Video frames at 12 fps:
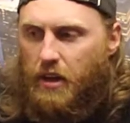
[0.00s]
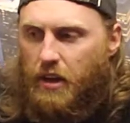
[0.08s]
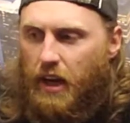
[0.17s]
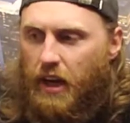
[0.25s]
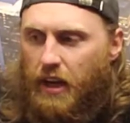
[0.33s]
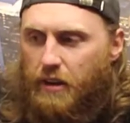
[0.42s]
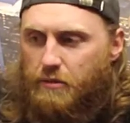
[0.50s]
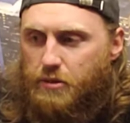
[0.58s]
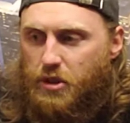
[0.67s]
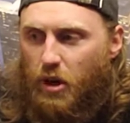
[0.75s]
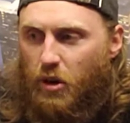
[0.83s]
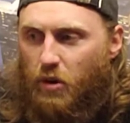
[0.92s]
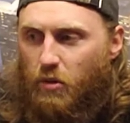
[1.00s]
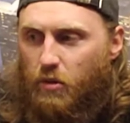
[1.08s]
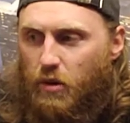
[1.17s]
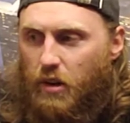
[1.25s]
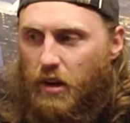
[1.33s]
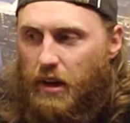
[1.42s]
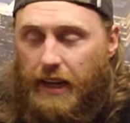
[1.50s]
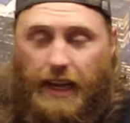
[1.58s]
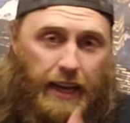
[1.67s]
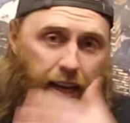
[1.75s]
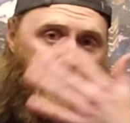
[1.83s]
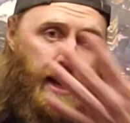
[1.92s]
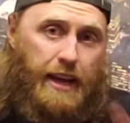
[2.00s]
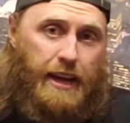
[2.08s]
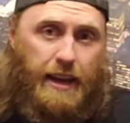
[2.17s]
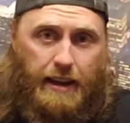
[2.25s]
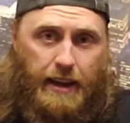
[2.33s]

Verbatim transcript: Uh, so again, I,